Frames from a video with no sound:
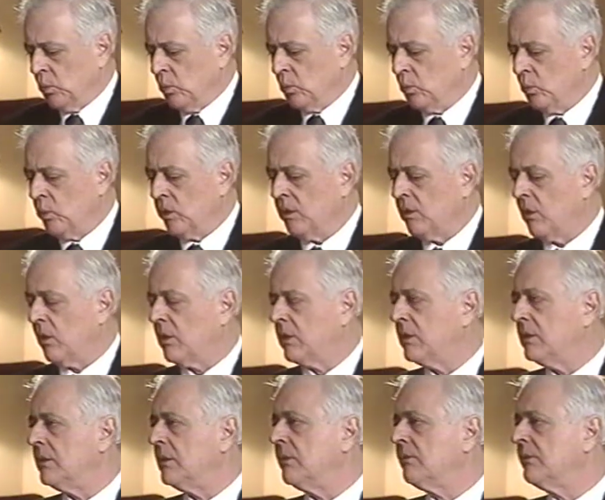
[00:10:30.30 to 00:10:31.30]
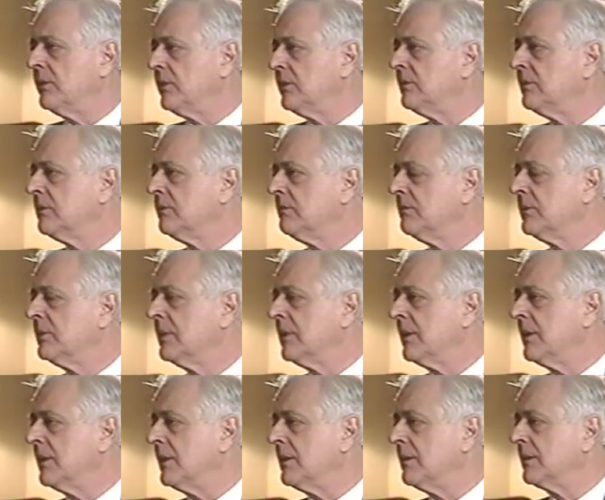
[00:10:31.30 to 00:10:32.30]
we're all in different
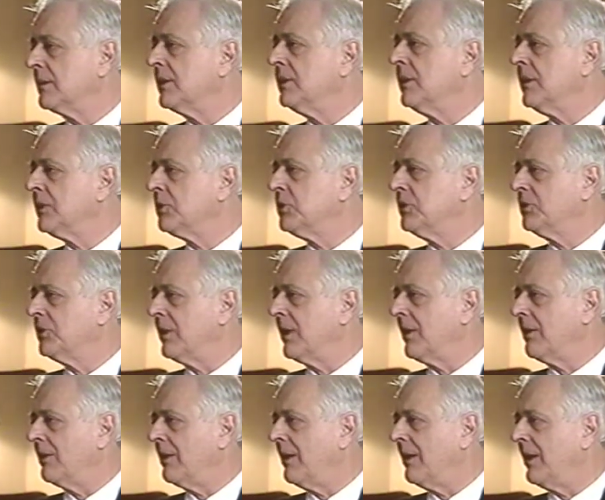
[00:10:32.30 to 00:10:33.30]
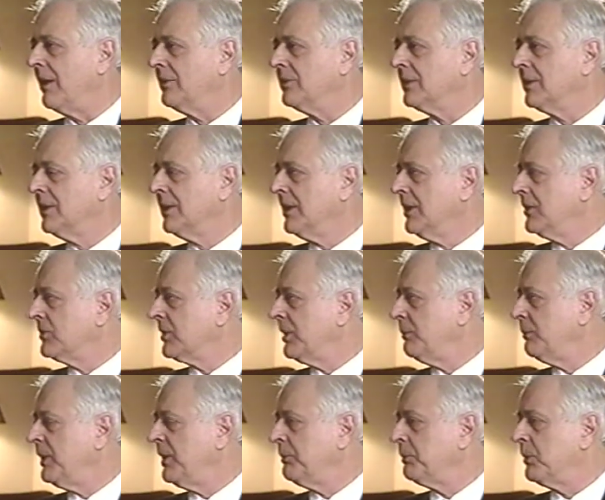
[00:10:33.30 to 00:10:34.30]
conditions in our lives. Some
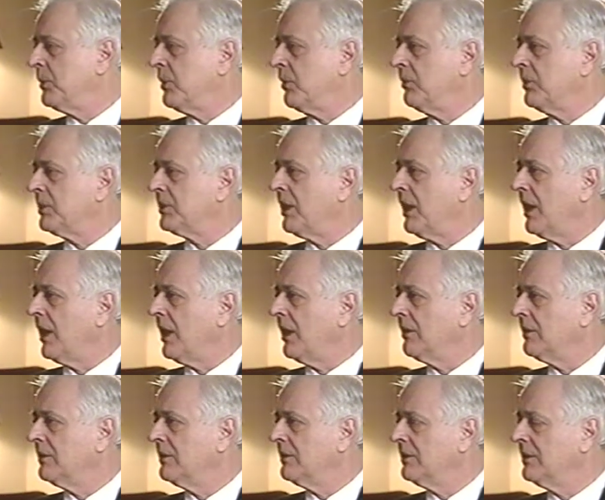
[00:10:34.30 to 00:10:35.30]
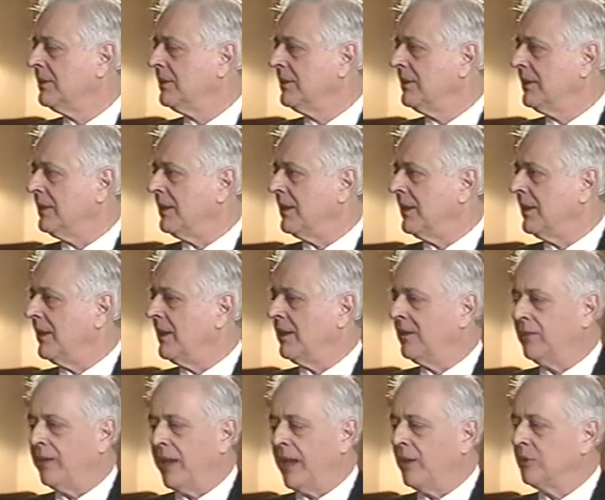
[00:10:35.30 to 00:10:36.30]
people are retired,
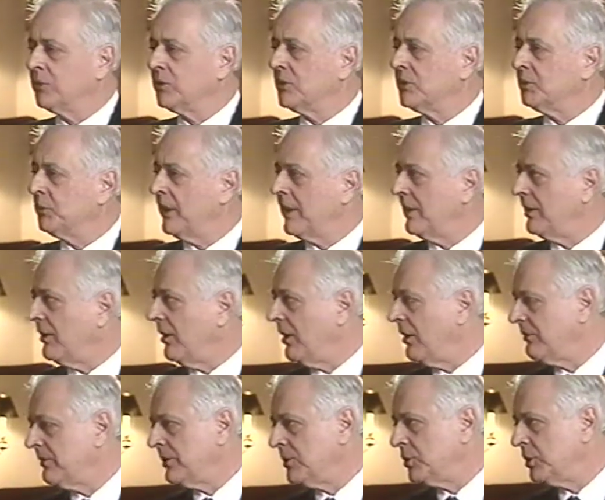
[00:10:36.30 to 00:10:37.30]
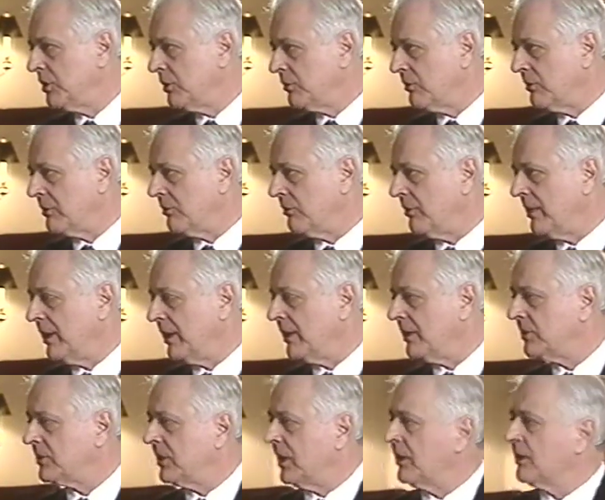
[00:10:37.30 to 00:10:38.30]
the house is paid off, the children are
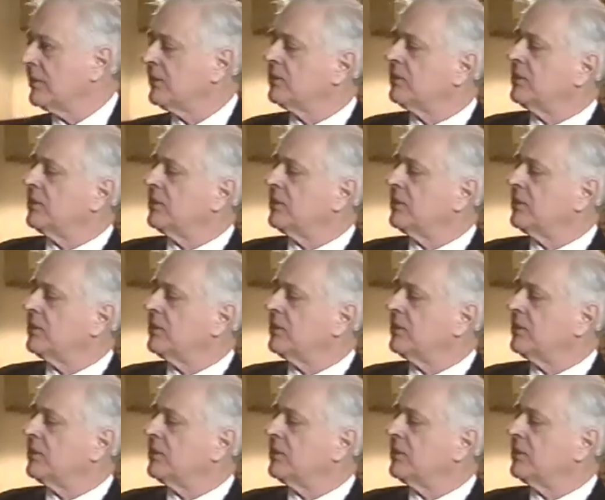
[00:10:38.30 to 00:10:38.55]
raised, others